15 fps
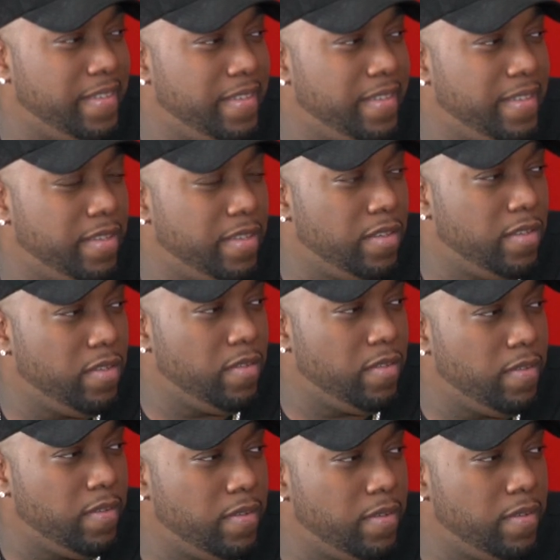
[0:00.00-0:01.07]

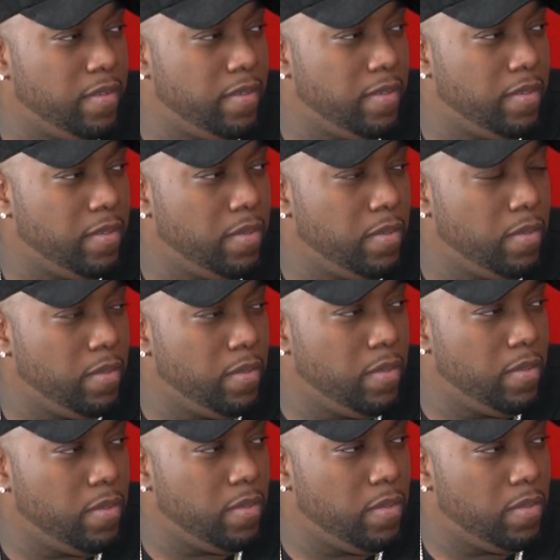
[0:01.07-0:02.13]

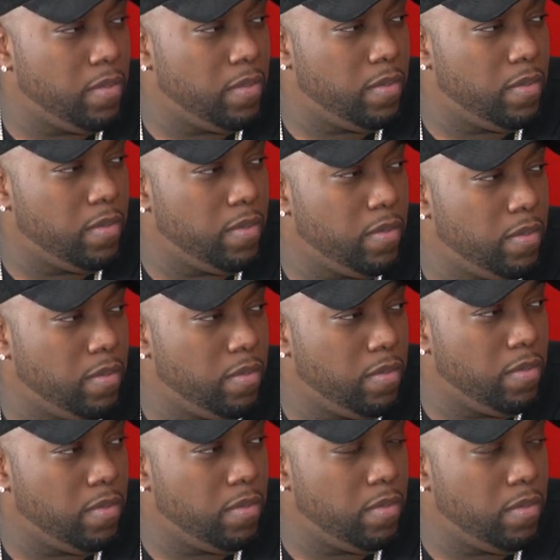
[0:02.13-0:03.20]

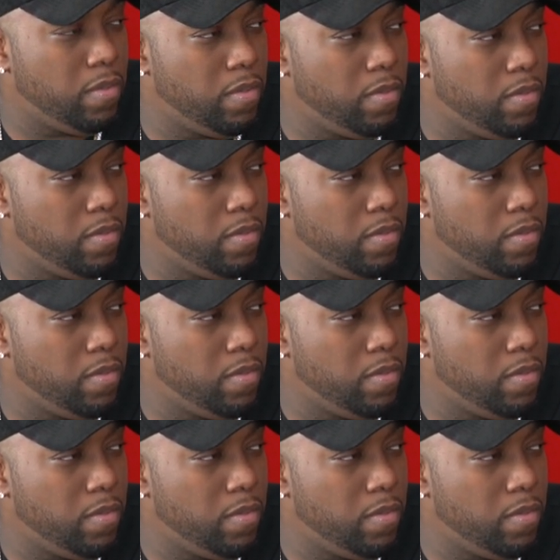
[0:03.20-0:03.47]
[no speech]